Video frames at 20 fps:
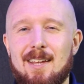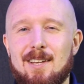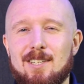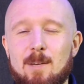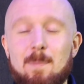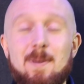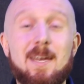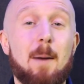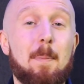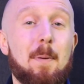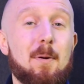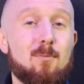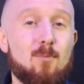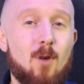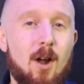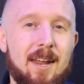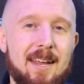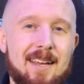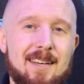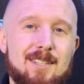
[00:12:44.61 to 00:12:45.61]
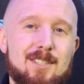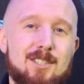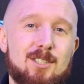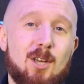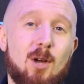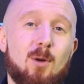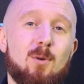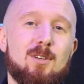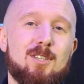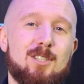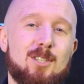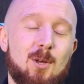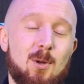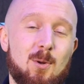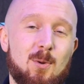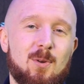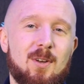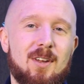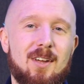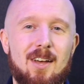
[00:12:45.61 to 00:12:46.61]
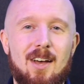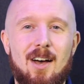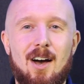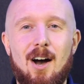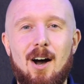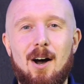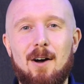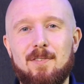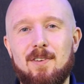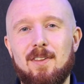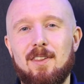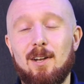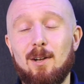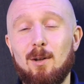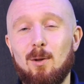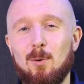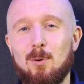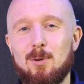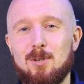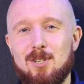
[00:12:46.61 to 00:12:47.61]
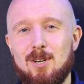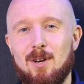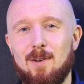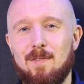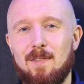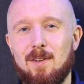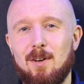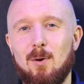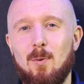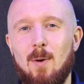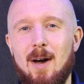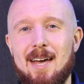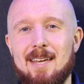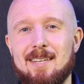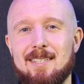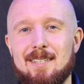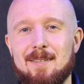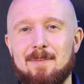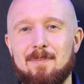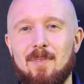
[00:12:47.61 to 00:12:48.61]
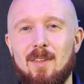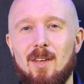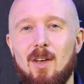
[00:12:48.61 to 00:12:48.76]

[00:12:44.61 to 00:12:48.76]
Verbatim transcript: to be up and running so soon after the launch of the Quest.